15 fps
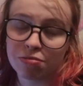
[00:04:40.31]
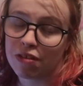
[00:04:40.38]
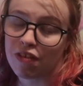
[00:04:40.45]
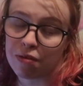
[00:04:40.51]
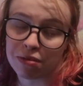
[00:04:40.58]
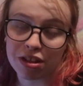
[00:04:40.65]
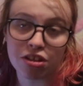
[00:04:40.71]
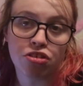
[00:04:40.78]
in my
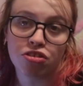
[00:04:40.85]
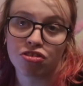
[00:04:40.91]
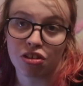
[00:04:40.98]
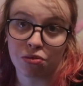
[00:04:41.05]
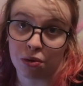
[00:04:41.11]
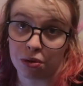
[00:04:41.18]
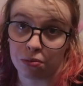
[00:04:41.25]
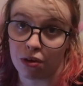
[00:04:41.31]
family
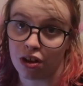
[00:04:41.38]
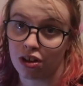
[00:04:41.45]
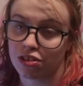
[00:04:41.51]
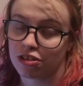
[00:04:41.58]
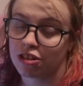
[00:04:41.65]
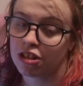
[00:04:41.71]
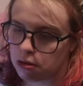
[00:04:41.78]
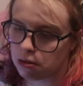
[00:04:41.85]
understood what it
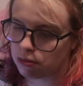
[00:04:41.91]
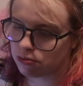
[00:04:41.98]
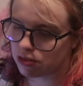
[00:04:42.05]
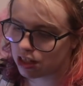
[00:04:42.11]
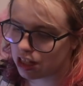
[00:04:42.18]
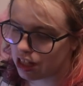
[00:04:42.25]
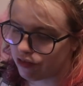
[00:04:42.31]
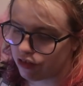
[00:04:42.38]
was. My mum
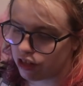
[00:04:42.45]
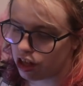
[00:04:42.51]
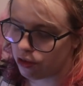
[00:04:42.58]
didn't even